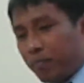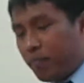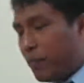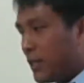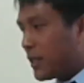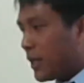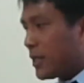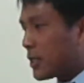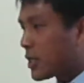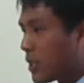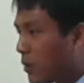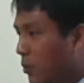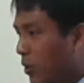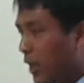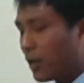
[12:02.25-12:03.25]
Basically
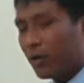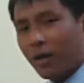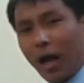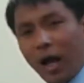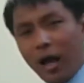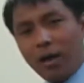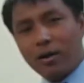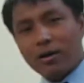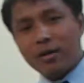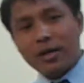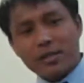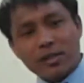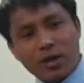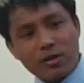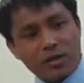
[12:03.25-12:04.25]
stimulate.
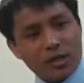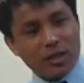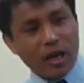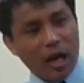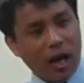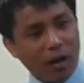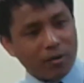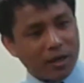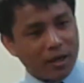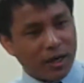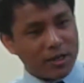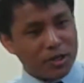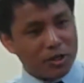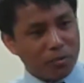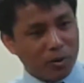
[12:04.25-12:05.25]
Let's consider how can I
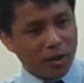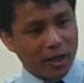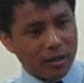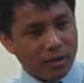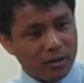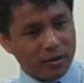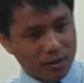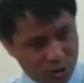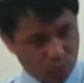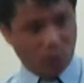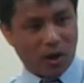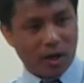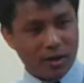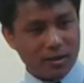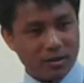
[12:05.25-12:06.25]
stimulate this
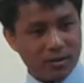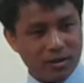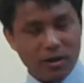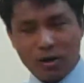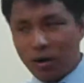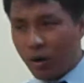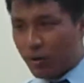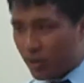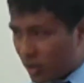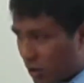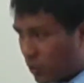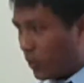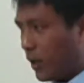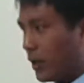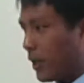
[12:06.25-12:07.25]
one, or
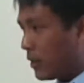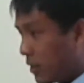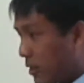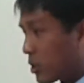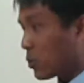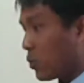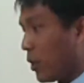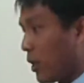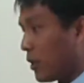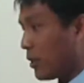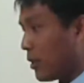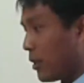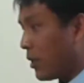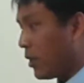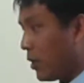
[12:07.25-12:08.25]
this one, and this one
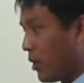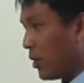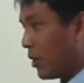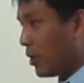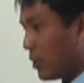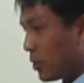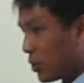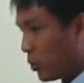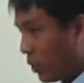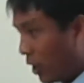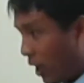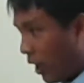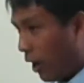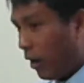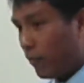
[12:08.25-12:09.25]
to
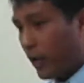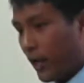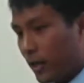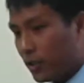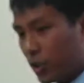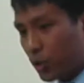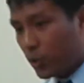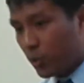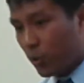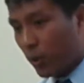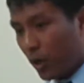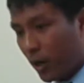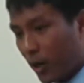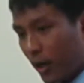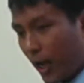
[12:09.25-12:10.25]
love and to
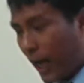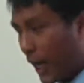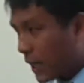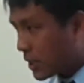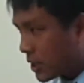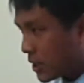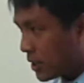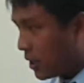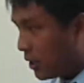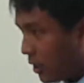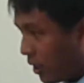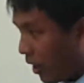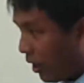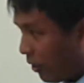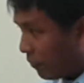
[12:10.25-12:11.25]
act in
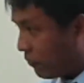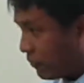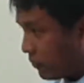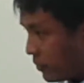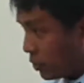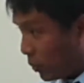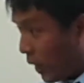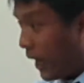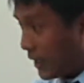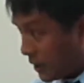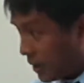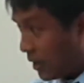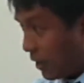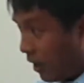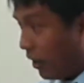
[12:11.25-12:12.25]
love. To act
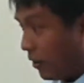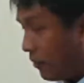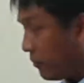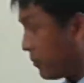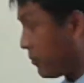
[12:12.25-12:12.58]
in love.